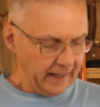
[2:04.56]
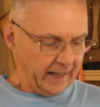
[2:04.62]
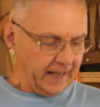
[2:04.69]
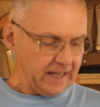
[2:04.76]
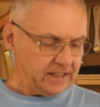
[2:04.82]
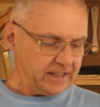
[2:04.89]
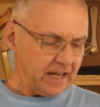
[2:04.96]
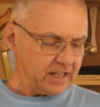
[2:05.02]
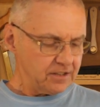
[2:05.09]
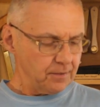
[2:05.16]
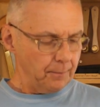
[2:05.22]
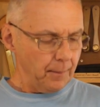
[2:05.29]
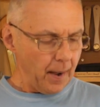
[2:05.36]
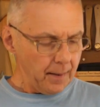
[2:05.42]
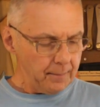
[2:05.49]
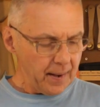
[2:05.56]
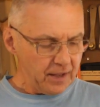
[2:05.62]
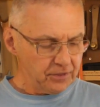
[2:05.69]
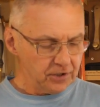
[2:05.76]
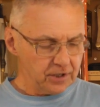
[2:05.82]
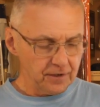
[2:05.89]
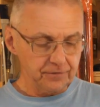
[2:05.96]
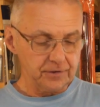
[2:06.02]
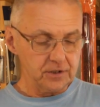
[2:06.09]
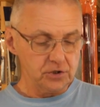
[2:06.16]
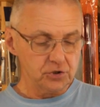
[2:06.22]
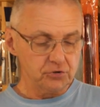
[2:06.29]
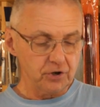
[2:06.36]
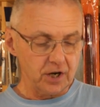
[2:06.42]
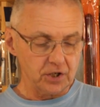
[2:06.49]
He says, my method of
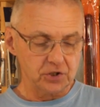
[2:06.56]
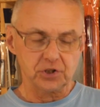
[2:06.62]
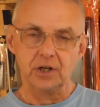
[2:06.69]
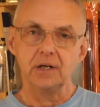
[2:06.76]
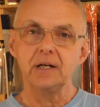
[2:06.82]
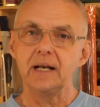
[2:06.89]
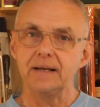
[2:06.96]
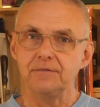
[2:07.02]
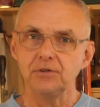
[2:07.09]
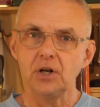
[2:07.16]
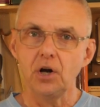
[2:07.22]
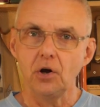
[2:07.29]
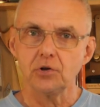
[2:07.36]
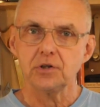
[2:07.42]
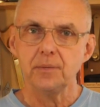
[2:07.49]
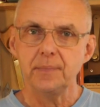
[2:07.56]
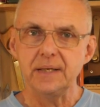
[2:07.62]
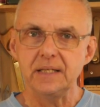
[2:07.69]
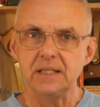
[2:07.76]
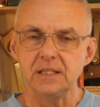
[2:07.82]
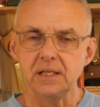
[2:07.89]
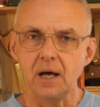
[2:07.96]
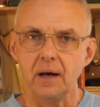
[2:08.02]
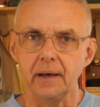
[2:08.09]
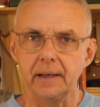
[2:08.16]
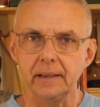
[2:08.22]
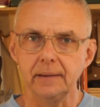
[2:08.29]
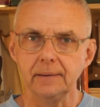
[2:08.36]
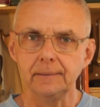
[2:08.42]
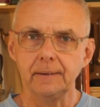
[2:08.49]
construction leaves a lot to be
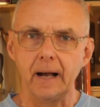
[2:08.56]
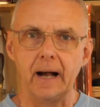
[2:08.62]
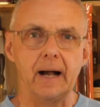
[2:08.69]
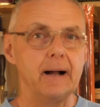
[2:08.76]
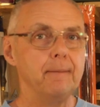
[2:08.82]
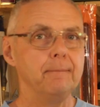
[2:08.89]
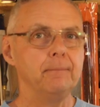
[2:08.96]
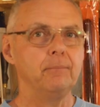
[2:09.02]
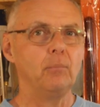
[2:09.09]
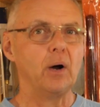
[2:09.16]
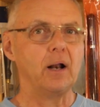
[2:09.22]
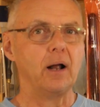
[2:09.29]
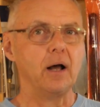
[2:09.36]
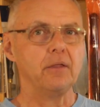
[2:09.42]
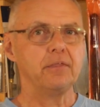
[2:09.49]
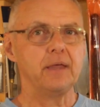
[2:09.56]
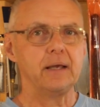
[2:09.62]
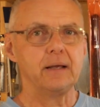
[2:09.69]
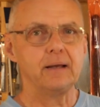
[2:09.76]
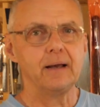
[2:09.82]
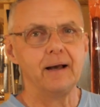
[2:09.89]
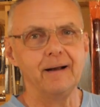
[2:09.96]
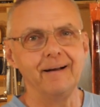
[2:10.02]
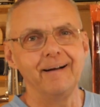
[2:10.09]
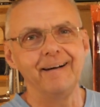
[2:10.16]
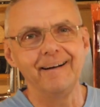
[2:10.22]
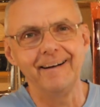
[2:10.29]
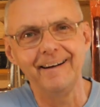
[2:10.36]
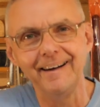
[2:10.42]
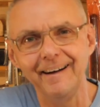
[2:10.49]
desired. Well, I think
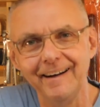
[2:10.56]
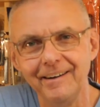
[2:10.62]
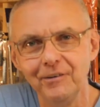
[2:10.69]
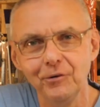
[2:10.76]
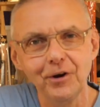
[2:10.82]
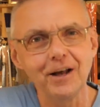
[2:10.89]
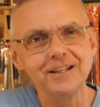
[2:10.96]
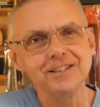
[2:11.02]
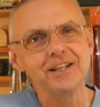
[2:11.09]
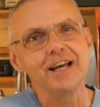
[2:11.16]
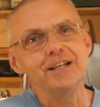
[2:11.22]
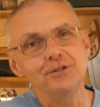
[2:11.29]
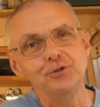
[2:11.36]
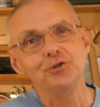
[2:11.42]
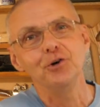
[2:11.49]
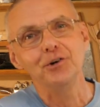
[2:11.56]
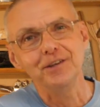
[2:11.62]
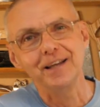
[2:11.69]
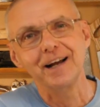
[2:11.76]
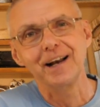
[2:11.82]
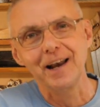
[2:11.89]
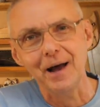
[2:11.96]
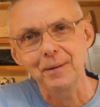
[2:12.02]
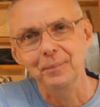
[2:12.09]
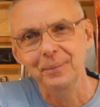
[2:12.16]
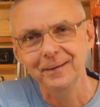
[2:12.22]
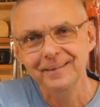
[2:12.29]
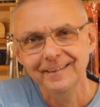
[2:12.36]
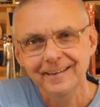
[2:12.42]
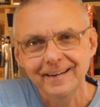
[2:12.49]
all I'd say is join the club.
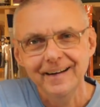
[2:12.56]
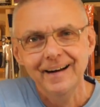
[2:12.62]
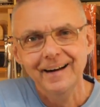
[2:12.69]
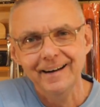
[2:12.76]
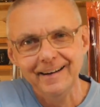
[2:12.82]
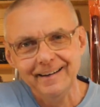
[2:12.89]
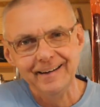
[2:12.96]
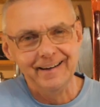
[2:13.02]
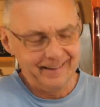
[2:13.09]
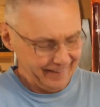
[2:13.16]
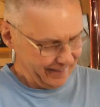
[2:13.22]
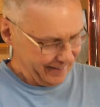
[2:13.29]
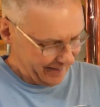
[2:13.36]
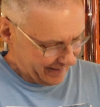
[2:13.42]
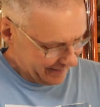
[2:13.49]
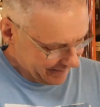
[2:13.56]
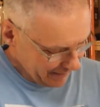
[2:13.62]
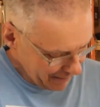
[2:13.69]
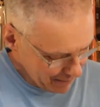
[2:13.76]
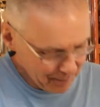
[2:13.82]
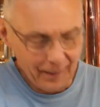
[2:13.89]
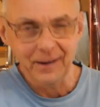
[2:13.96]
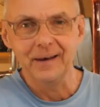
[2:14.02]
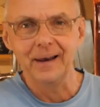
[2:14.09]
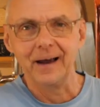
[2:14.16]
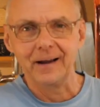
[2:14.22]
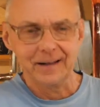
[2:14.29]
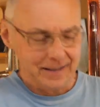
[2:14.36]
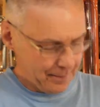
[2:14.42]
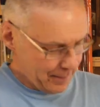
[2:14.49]
No, my
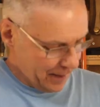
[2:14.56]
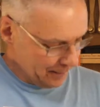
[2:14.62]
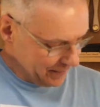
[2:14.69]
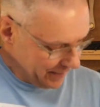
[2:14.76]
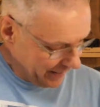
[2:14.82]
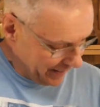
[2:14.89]
luck at the moment.